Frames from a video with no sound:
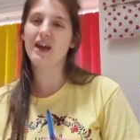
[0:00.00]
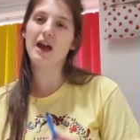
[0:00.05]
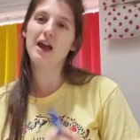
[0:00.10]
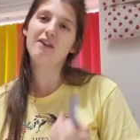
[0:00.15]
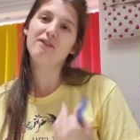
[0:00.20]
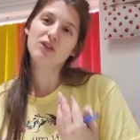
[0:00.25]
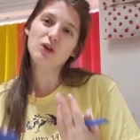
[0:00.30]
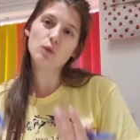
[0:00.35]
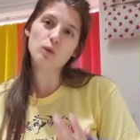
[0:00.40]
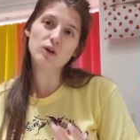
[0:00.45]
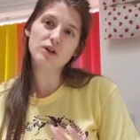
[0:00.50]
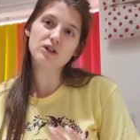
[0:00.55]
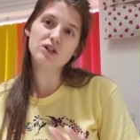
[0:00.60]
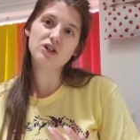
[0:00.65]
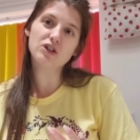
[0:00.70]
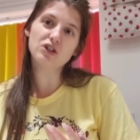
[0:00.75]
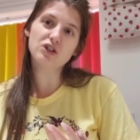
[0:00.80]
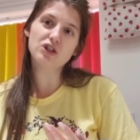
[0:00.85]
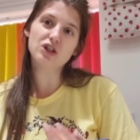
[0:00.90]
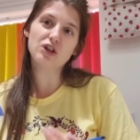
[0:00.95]
If you
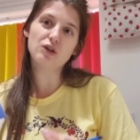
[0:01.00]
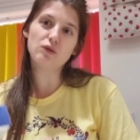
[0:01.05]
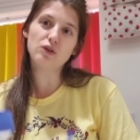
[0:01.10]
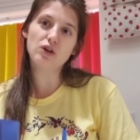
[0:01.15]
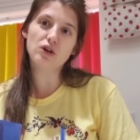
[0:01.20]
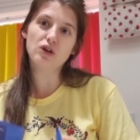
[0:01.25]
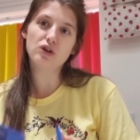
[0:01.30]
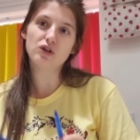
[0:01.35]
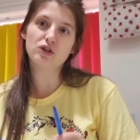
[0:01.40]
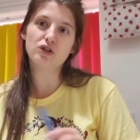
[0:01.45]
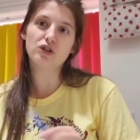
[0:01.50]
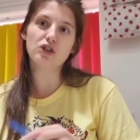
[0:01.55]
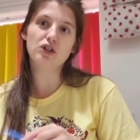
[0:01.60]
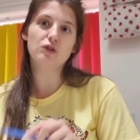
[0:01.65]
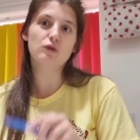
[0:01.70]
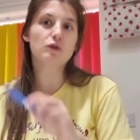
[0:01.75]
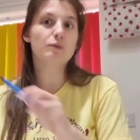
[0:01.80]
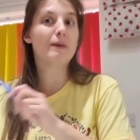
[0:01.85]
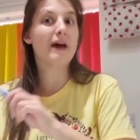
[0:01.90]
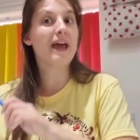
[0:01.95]
wanted to, you could
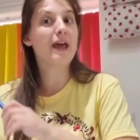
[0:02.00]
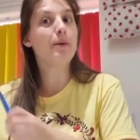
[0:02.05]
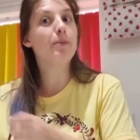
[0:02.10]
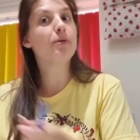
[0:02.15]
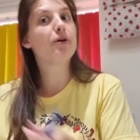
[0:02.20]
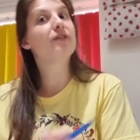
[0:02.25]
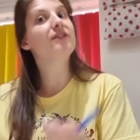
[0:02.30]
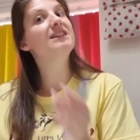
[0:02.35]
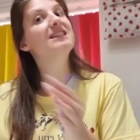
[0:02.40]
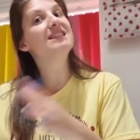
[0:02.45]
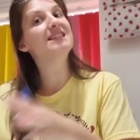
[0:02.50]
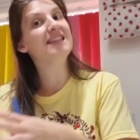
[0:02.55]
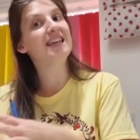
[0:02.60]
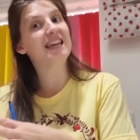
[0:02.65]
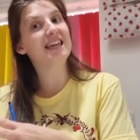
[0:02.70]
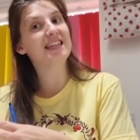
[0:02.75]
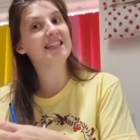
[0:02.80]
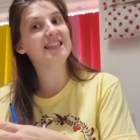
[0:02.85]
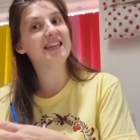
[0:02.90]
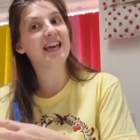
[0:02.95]
use paper and
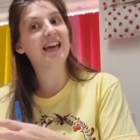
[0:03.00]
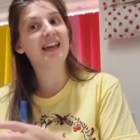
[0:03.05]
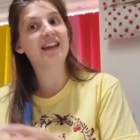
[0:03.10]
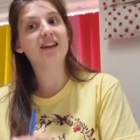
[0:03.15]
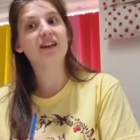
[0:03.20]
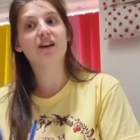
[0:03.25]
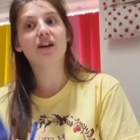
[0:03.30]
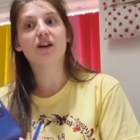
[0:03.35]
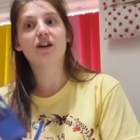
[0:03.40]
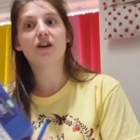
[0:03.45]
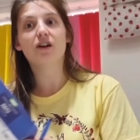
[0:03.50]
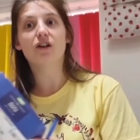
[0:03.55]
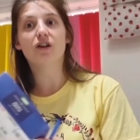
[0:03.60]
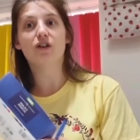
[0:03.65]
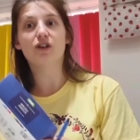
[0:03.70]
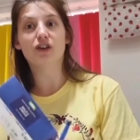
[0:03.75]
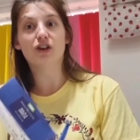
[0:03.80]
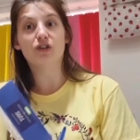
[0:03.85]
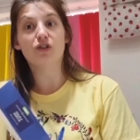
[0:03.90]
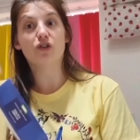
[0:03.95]
stick it in,
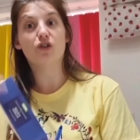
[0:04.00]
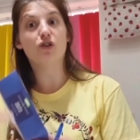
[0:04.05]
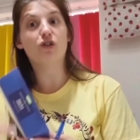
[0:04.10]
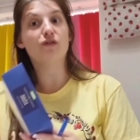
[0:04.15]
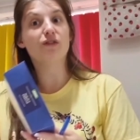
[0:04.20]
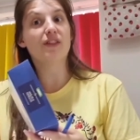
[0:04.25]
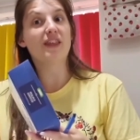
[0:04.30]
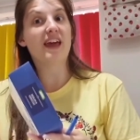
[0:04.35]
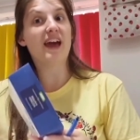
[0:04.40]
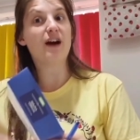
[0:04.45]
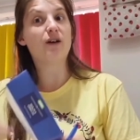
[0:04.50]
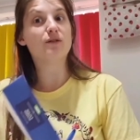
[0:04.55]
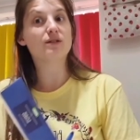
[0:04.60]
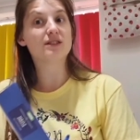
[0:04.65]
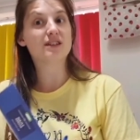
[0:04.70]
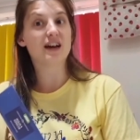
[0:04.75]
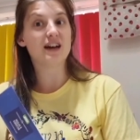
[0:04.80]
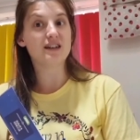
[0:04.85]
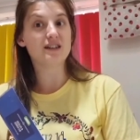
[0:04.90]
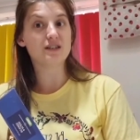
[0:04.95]
or you could cover the
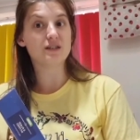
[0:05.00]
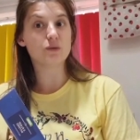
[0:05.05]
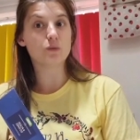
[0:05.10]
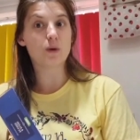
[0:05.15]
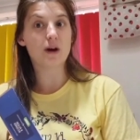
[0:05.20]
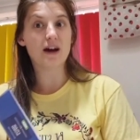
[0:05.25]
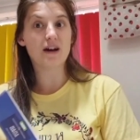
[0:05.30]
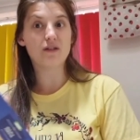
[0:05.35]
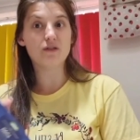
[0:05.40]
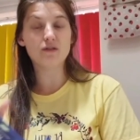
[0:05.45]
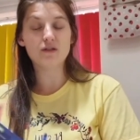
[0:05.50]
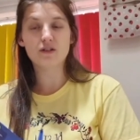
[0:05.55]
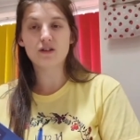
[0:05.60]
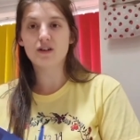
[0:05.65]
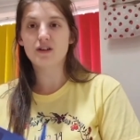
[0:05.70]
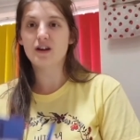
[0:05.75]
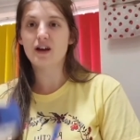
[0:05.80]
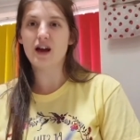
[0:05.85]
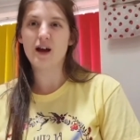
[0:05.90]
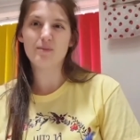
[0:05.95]
outside as well.
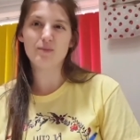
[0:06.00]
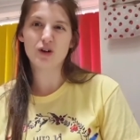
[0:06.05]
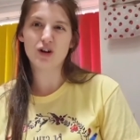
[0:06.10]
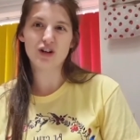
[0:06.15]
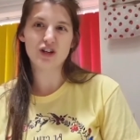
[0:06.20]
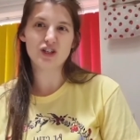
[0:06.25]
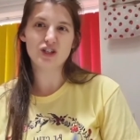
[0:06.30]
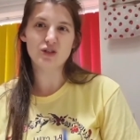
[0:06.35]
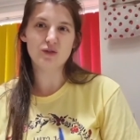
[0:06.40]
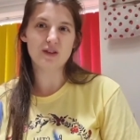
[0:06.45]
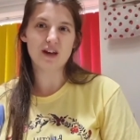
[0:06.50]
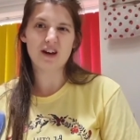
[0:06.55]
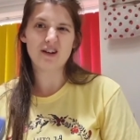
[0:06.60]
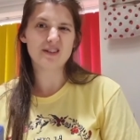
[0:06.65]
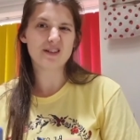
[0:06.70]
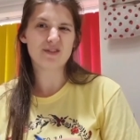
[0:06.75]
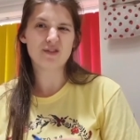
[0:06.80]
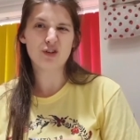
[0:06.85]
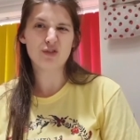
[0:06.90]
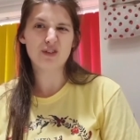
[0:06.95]
I'm not going to do that
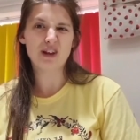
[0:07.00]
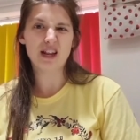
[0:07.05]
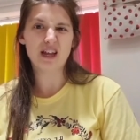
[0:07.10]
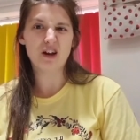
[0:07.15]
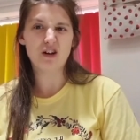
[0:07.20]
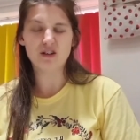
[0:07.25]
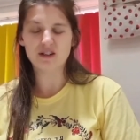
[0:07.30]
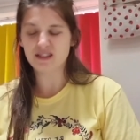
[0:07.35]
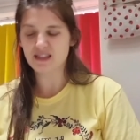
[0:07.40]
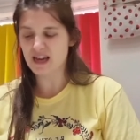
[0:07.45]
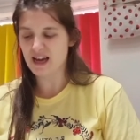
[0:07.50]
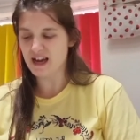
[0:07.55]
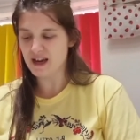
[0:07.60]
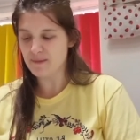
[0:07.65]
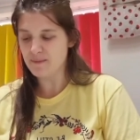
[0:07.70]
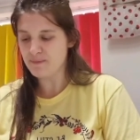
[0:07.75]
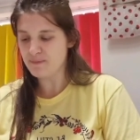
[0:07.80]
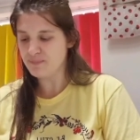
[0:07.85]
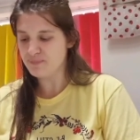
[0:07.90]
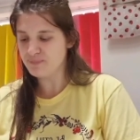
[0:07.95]
because I've not really got
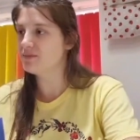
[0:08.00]
time.